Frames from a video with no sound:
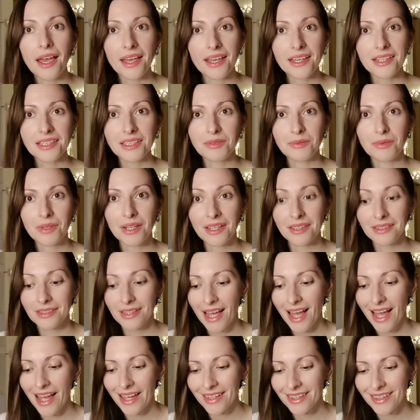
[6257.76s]

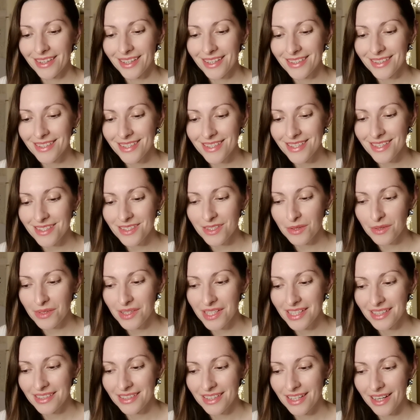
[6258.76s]
Anyway, I think this is the
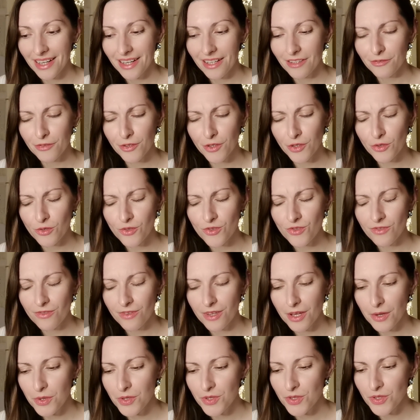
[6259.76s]
reading that I had for you. It's
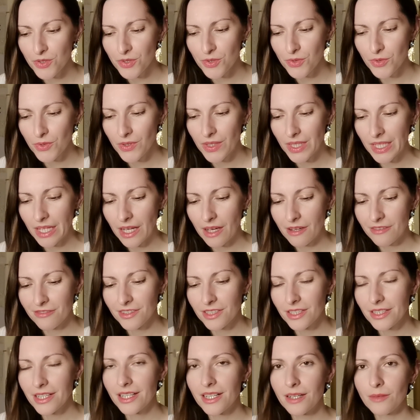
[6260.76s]
very soothing. I
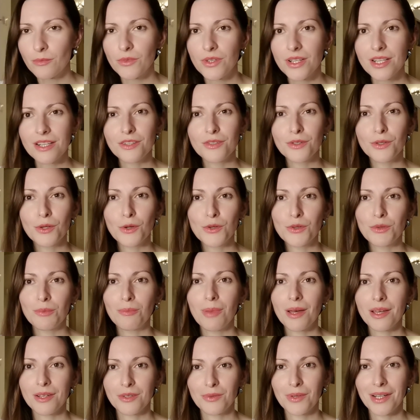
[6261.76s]
feel like I'm ready to go to
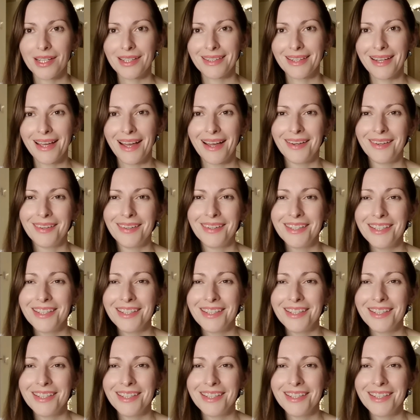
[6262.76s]
bed right now.